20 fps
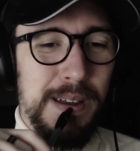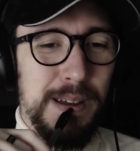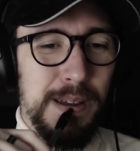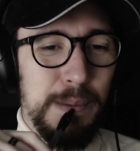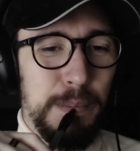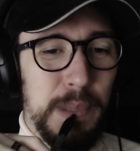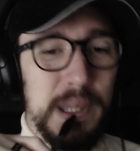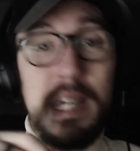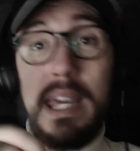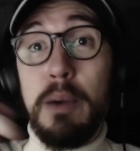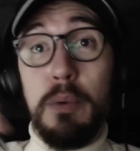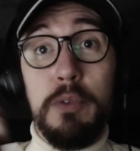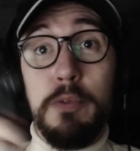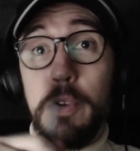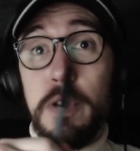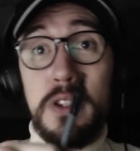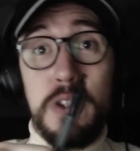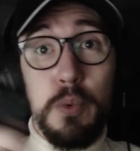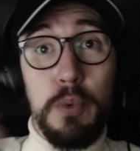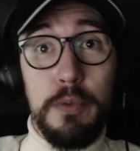but yeah,
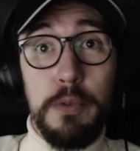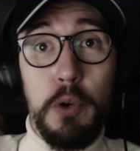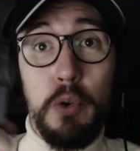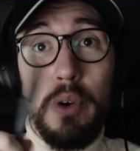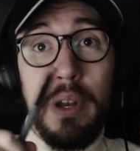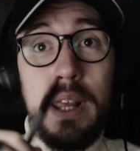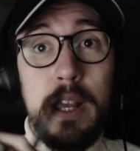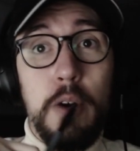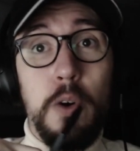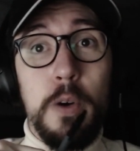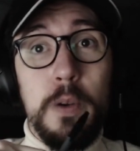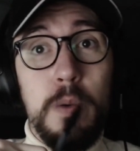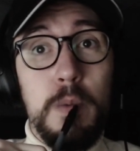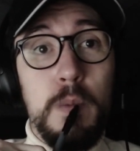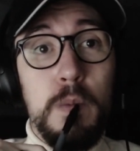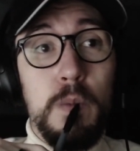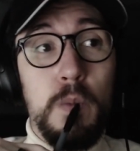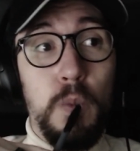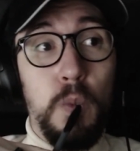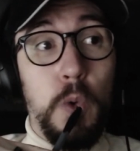we've already gone
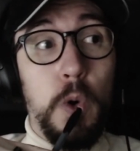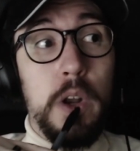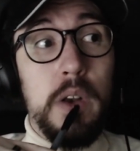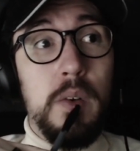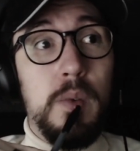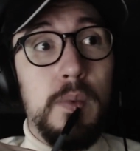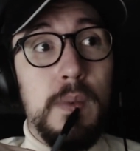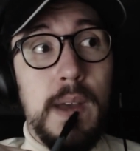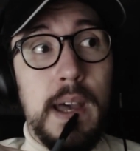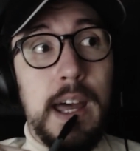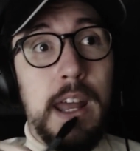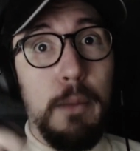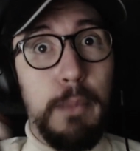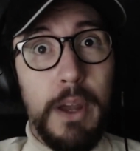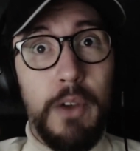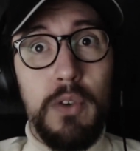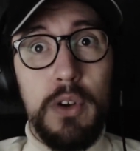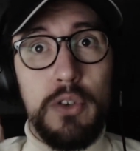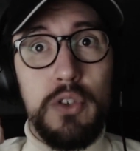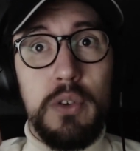one anime
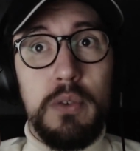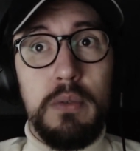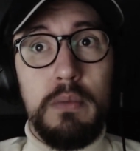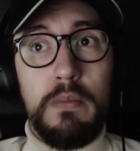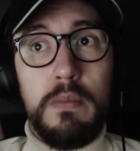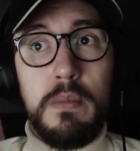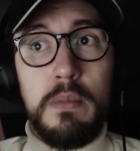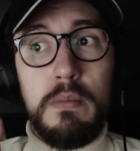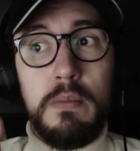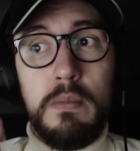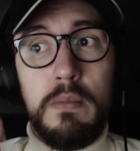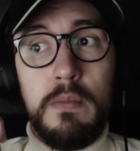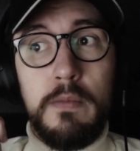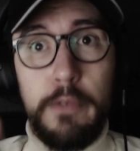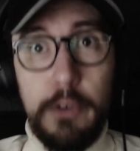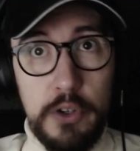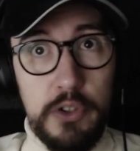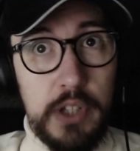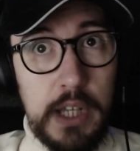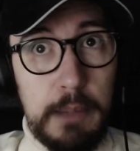original
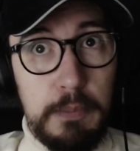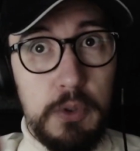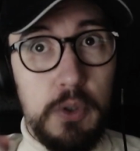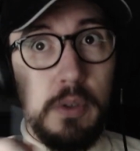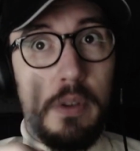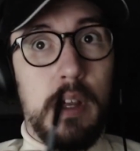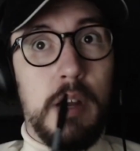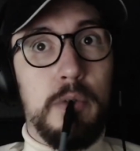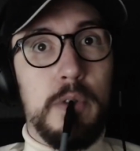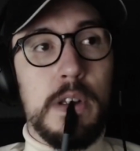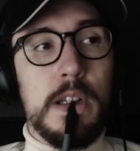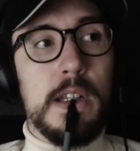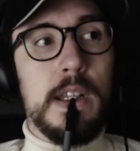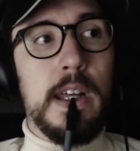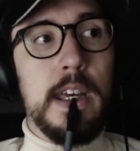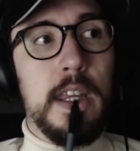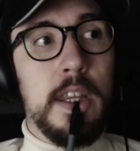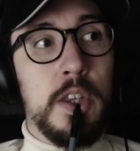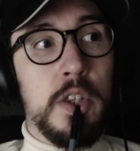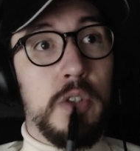first episode that I really
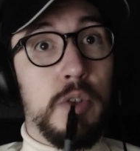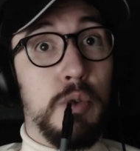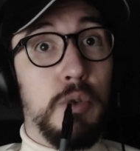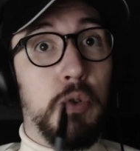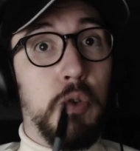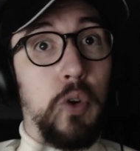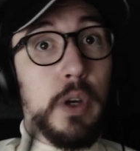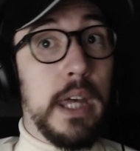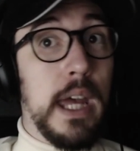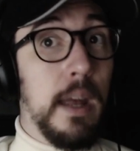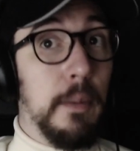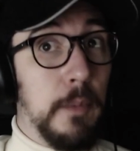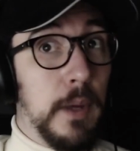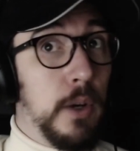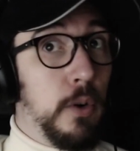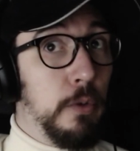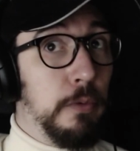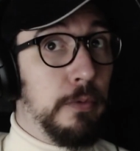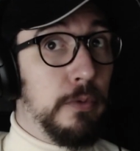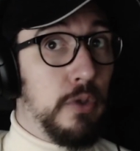liked. So can we
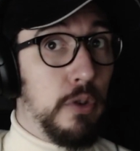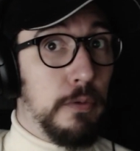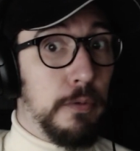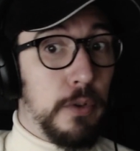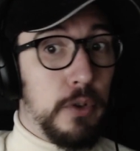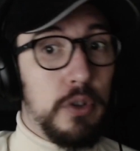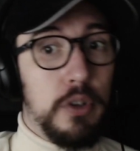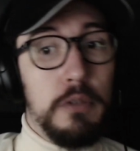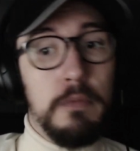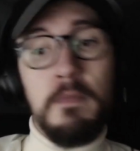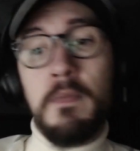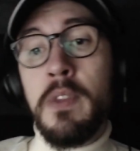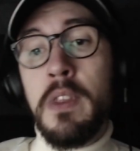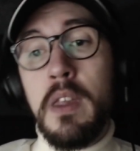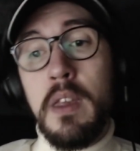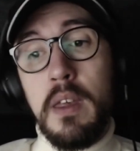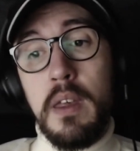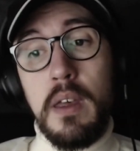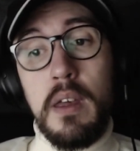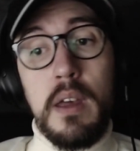go two for two?
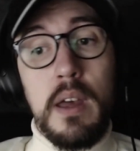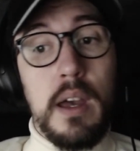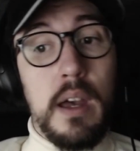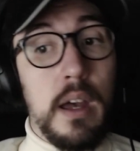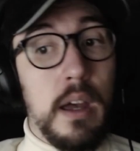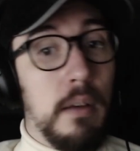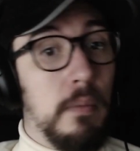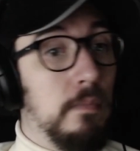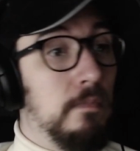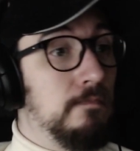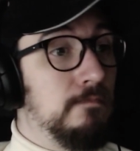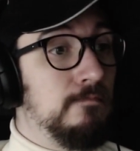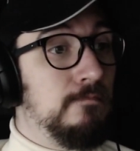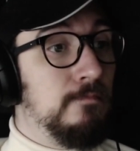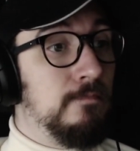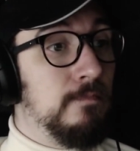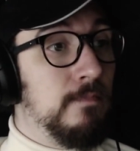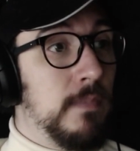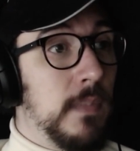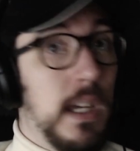
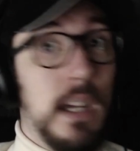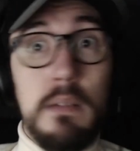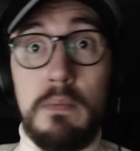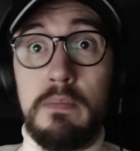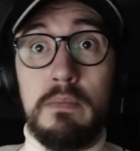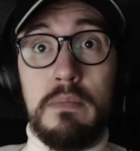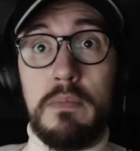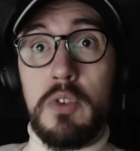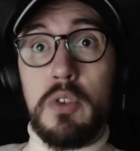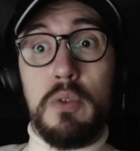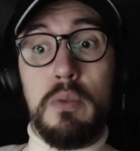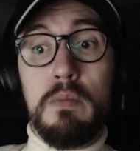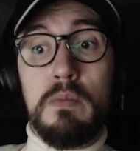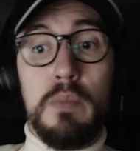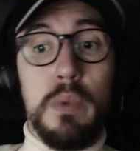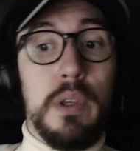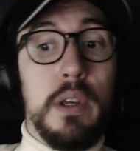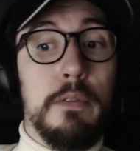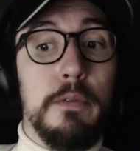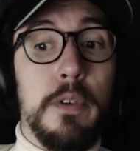Yeah. So
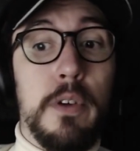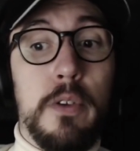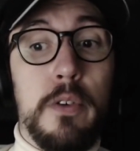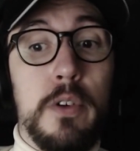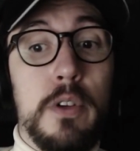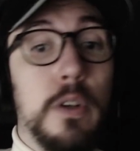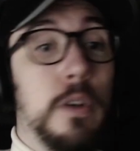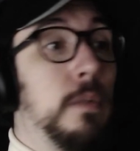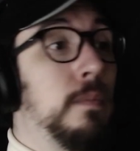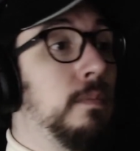without further ado,